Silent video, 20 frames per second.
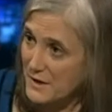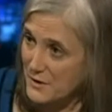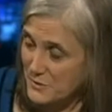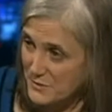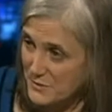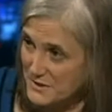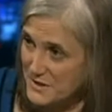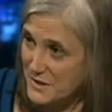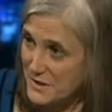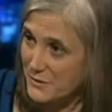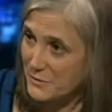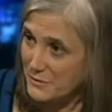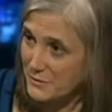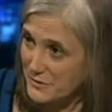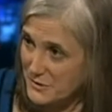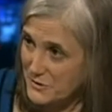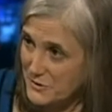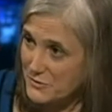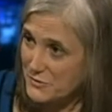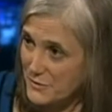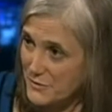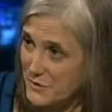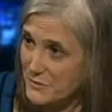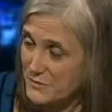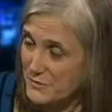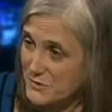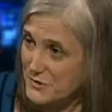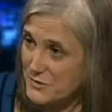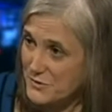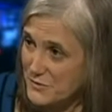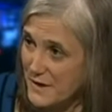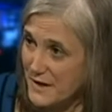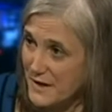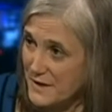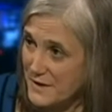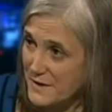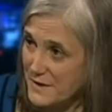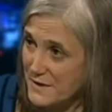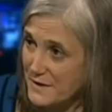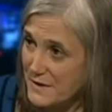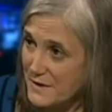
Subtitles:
who was killed in a drone strike.